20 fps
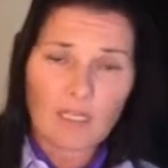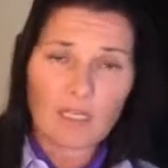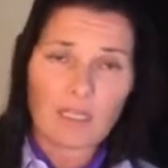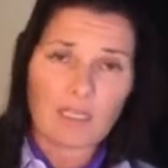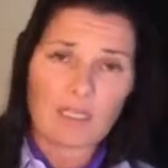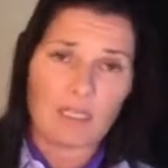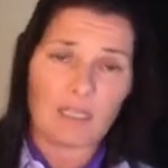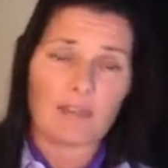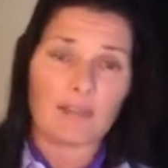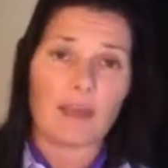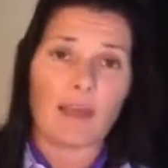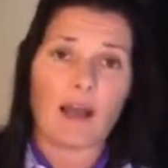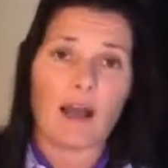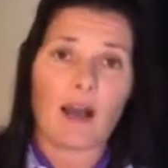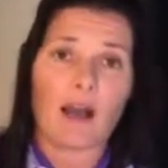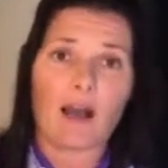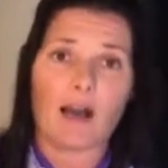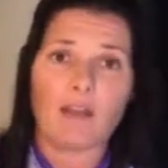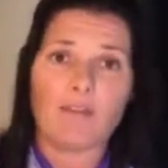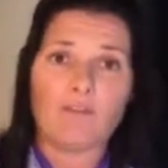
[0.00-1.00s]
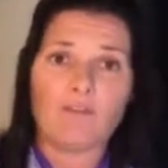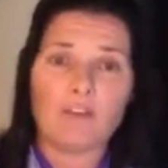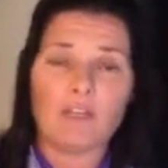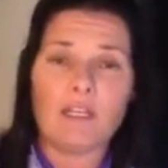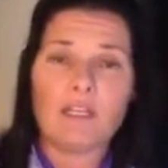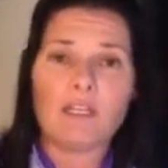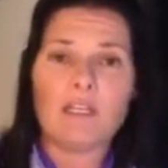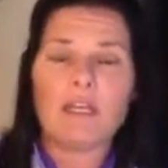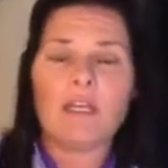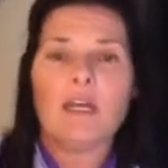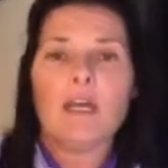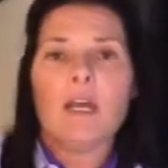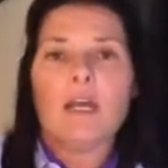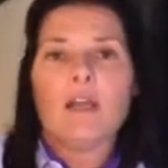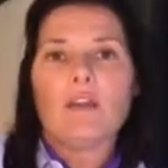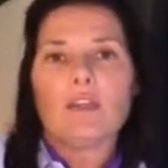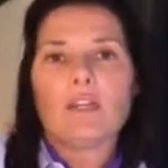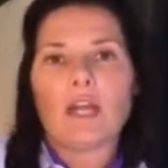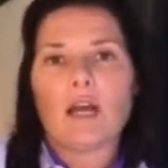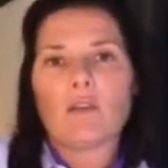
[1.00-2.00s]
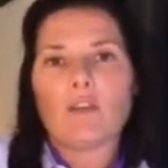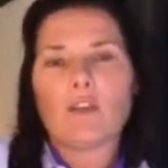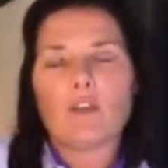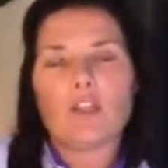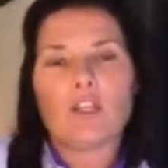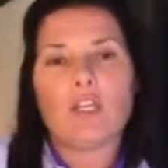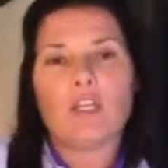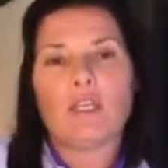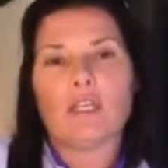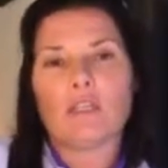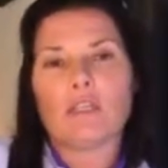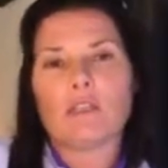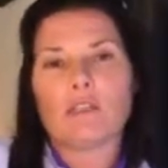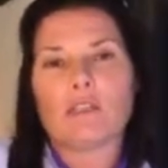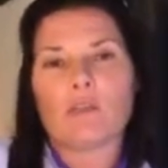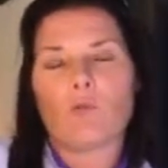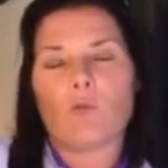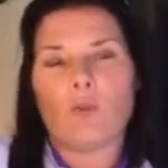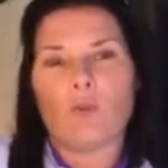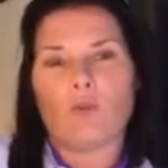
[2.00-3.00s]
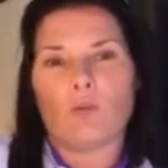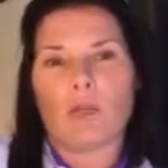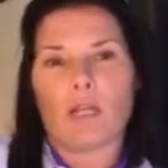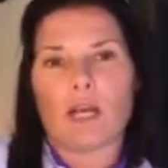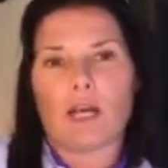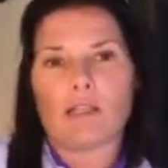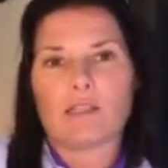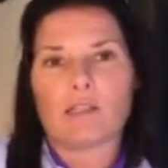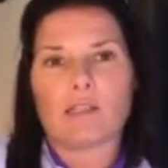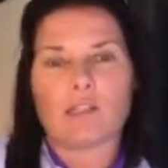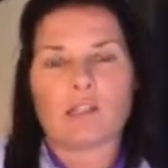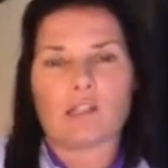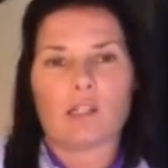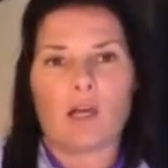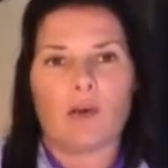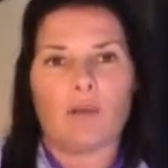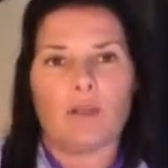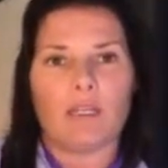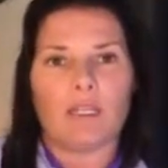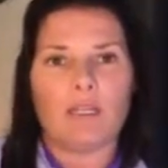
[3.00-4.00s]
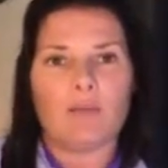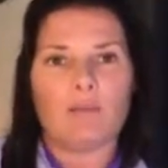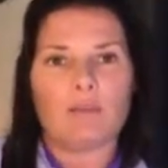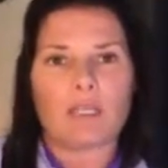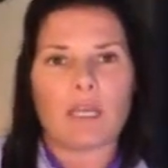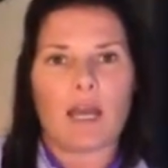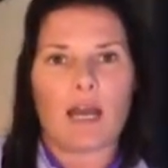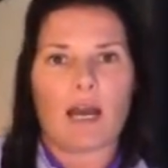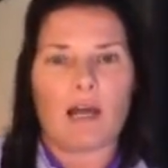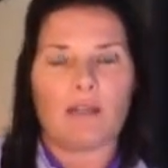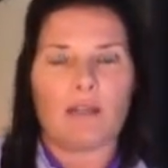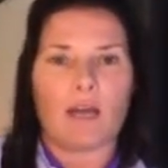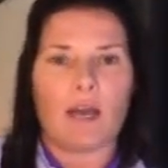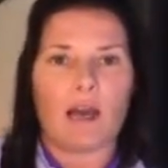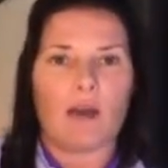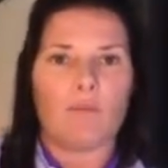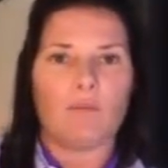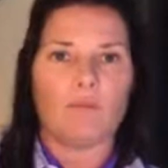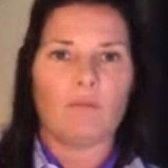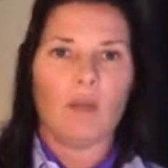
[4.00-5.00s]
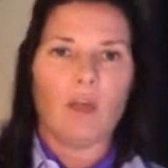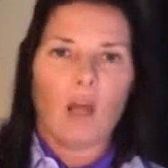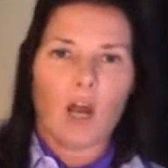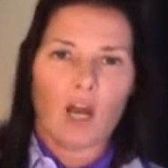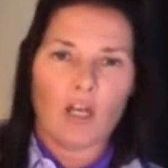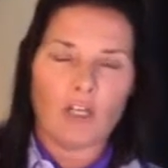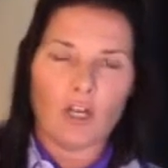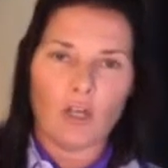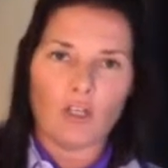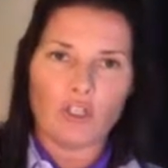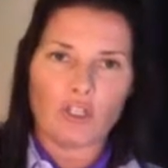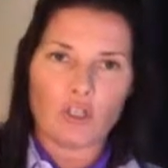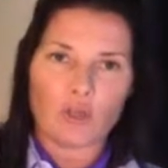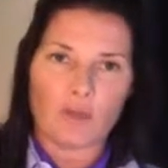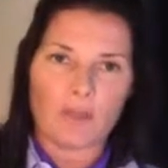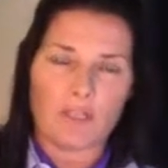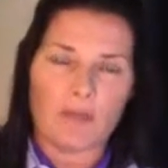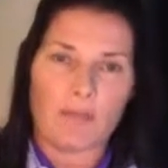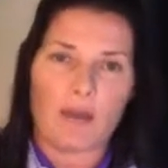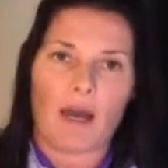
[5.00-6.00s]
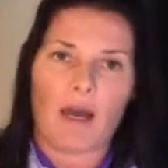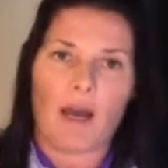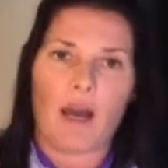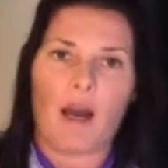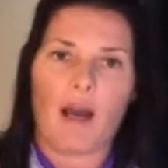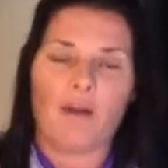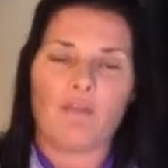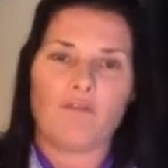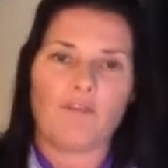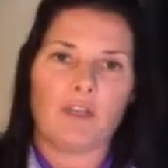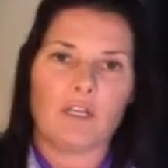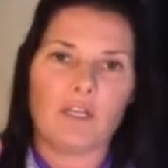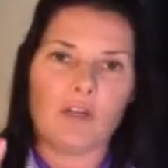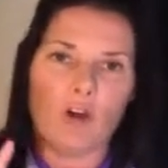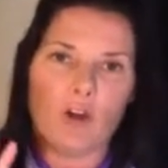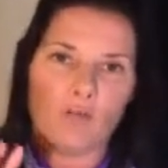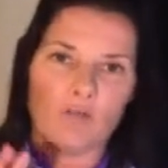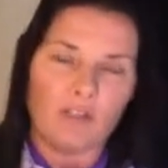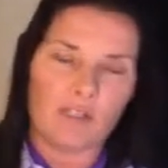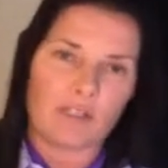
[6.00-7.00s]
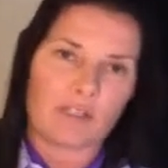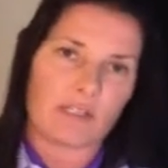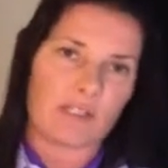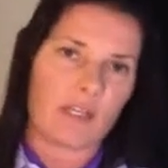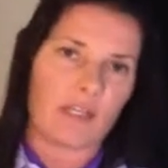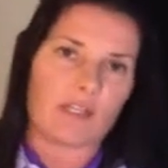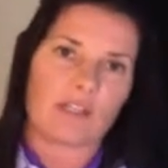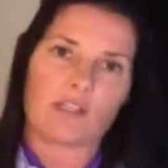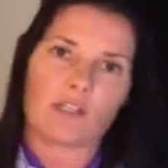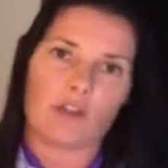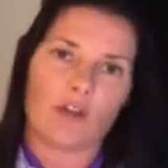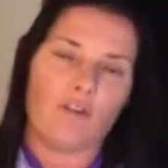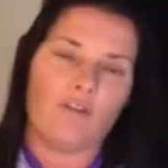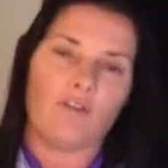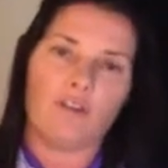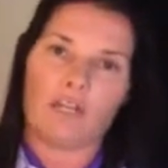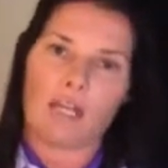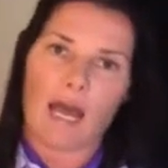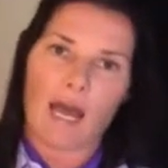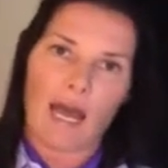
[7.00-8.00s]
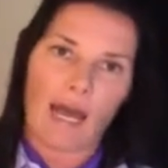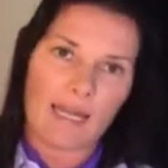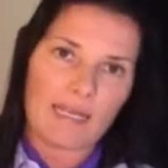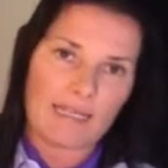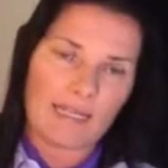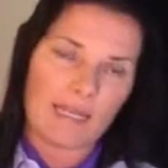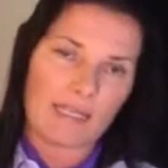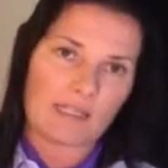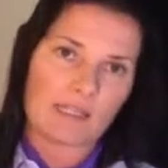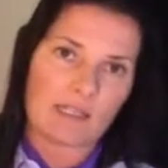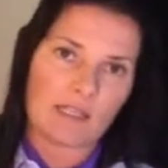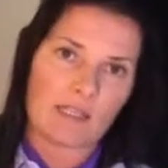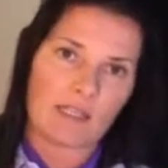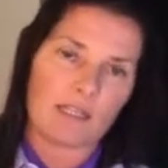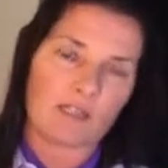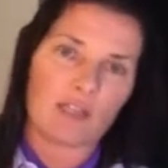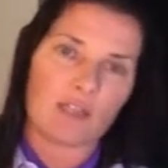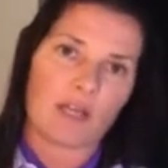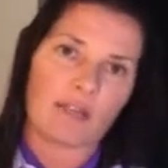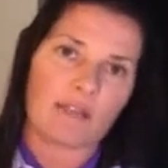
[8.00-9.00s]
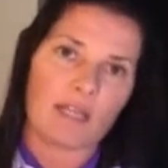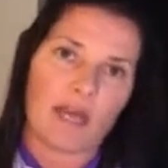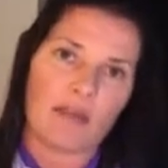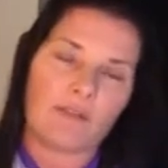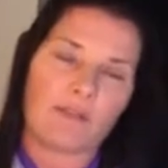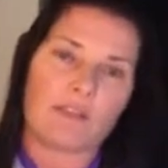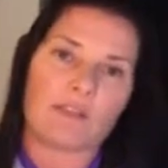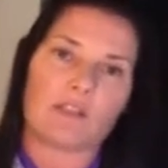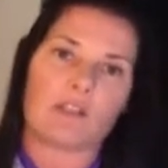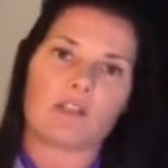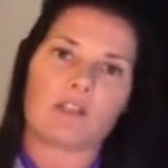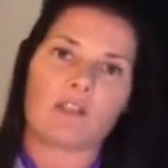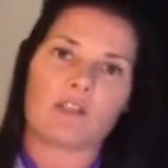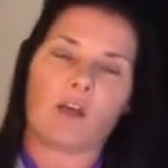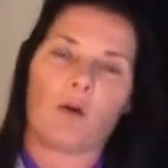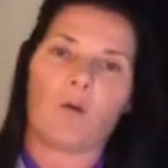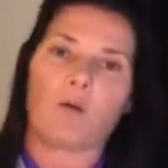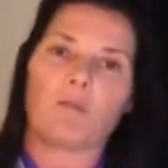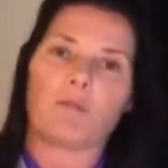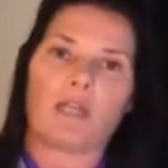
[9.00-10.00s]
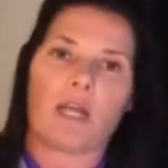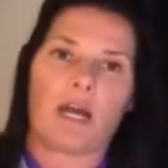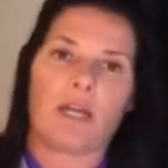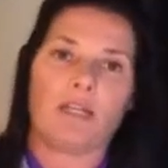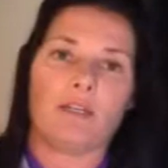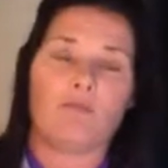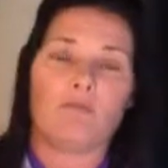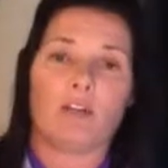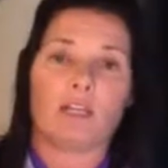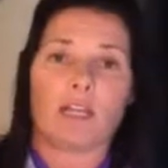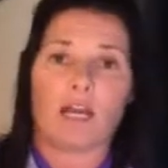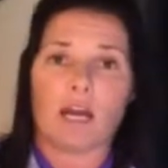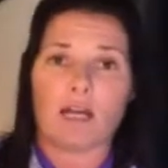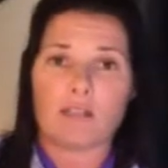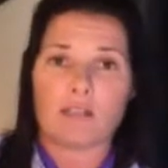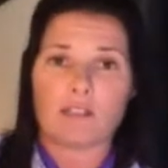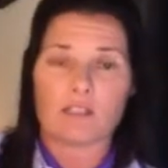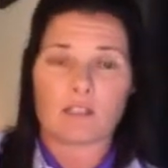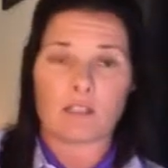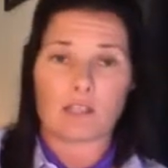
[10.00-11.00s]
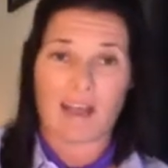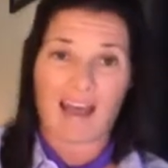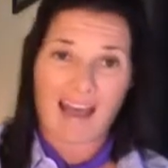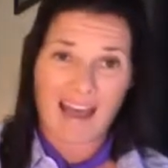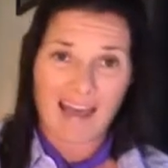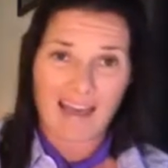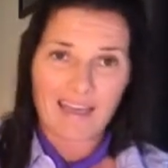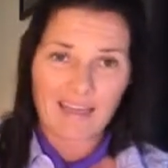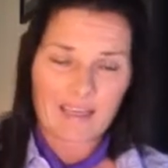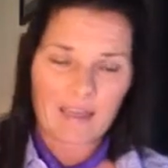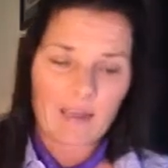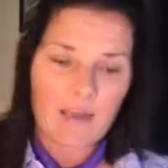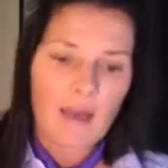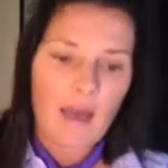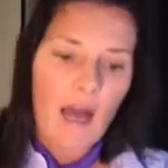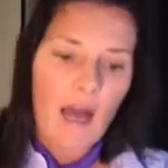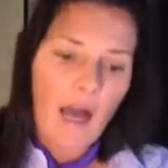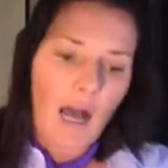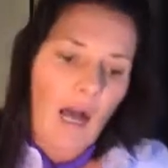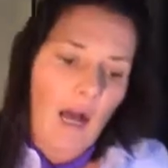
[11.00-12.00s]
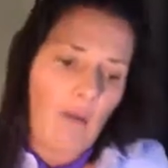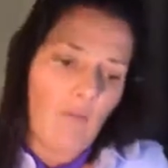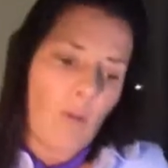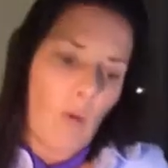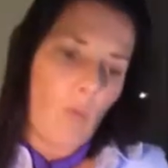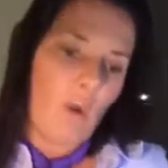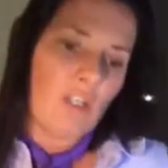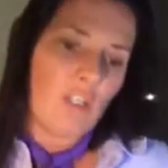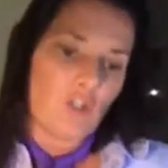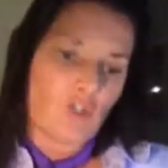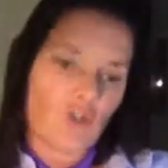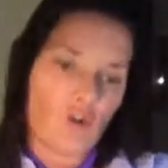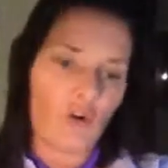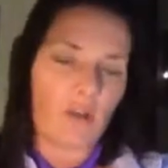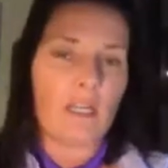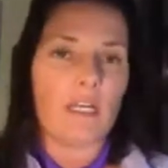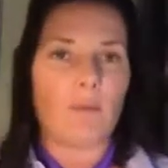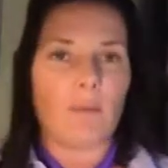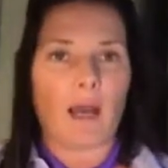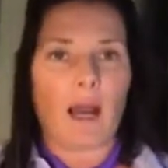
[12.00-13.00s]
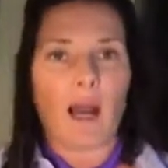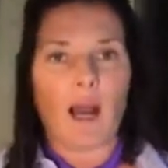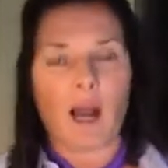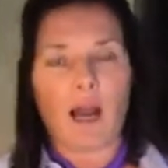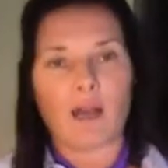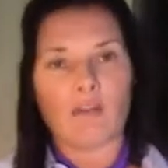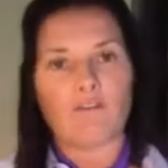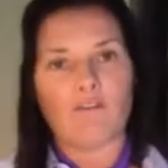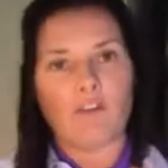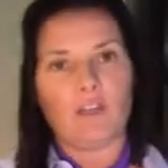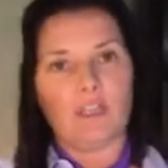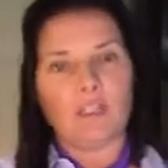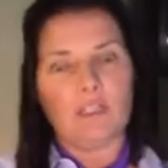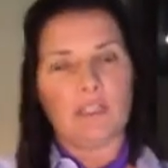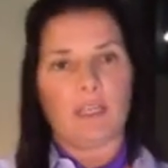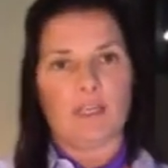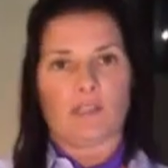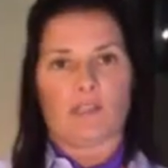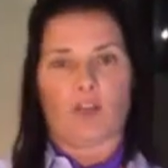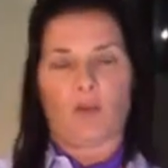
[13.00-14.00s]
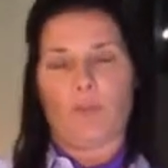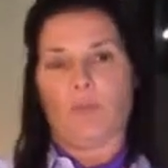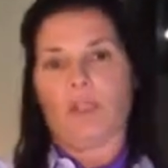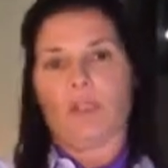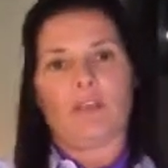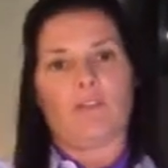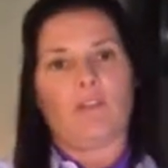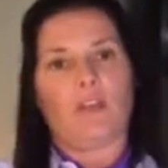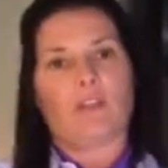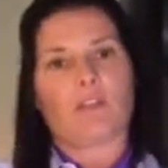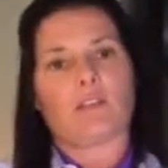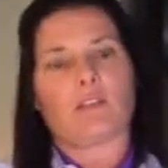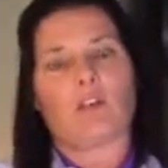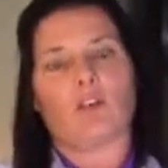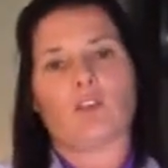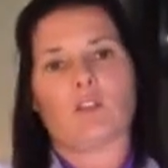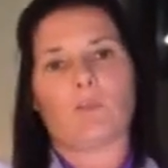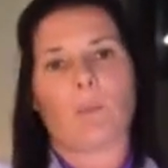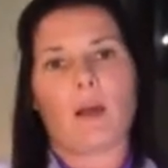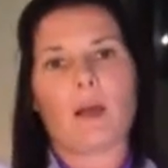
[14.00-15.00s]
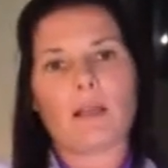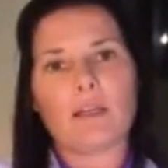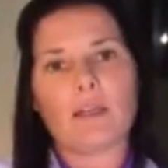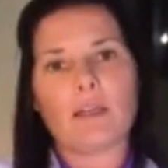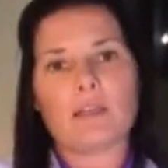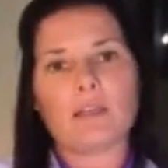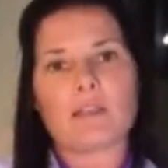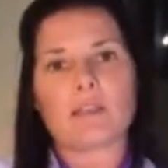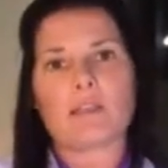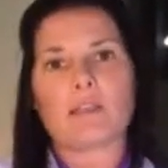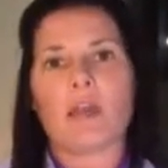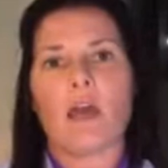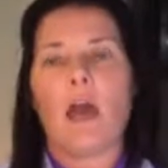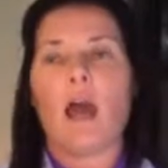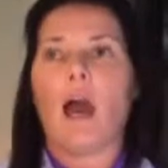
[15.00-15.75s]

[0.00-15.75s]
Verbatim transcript: eating their hard feed the other thing is with regards to slowing him down um, i know you're talking about half feed obviously there's slow feeder hay nets and things like that that's going to slow him down in regards to hay um, but when you're talking about hard feed, yes, I believe there's those buckets.